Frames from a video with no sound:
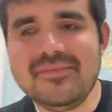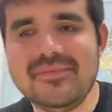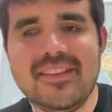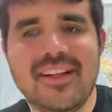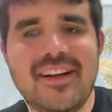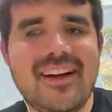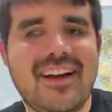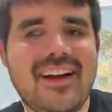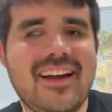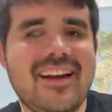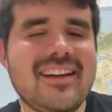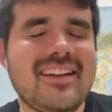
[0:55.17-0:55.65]

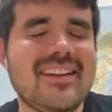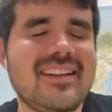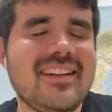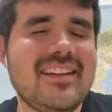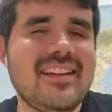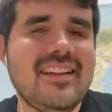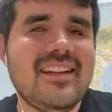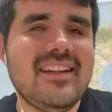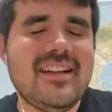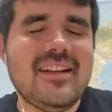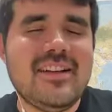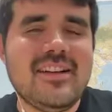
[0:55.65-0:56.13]
All
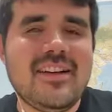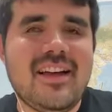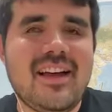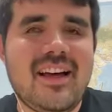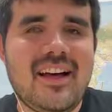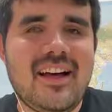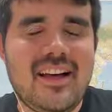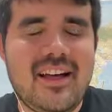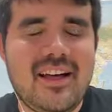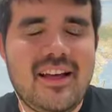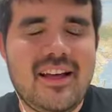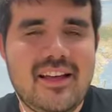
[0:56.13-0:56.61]

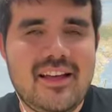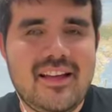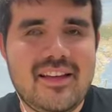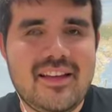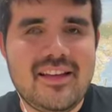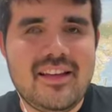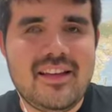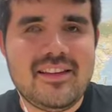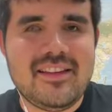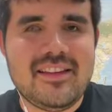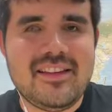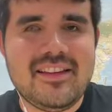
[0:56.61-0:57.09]
right.
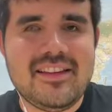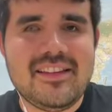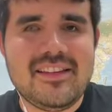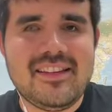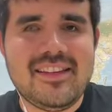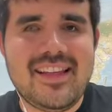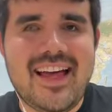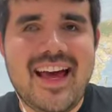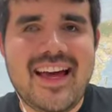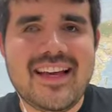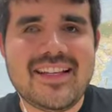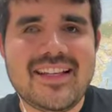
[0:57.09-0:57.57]

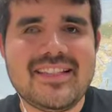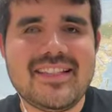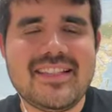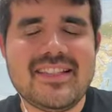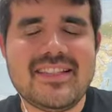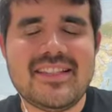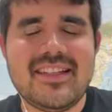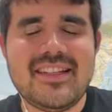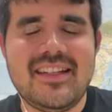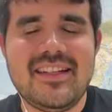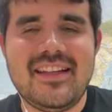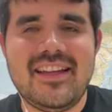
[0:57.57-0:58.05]

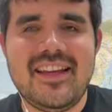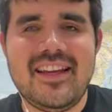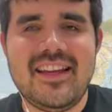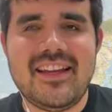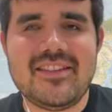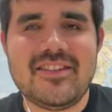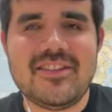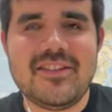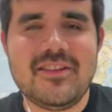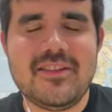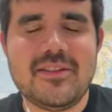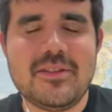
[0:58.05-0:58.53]
Last
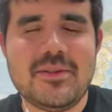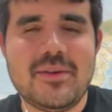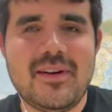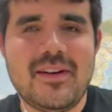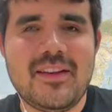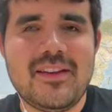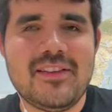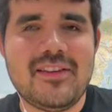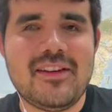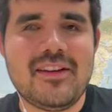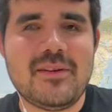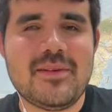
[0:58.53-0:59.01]
Sunday, June
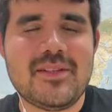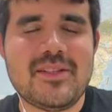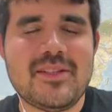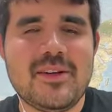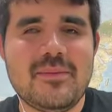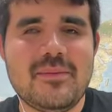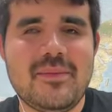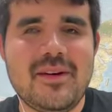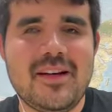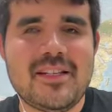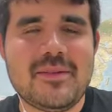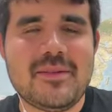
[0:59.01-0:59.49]
23rd, was
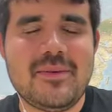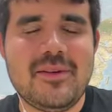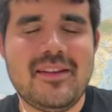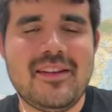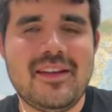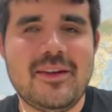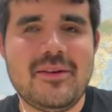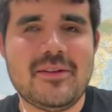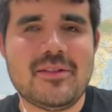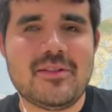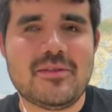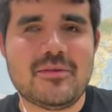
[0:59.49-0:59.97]
Hope
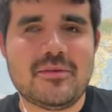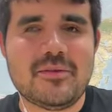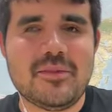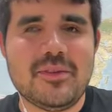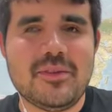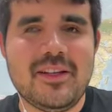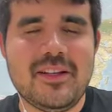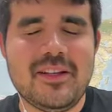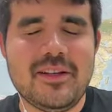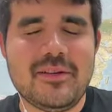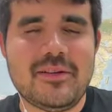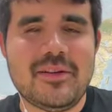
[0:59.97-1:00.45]
Possibility. It was
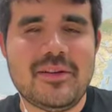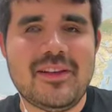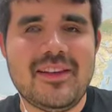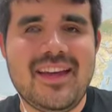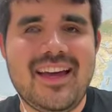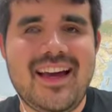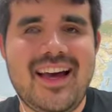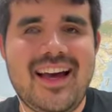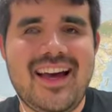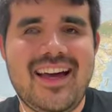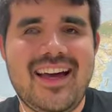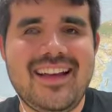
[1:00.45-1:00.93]
really, really
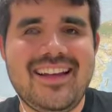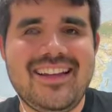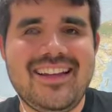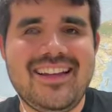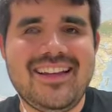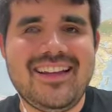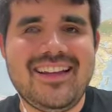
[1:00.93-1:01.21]
hot.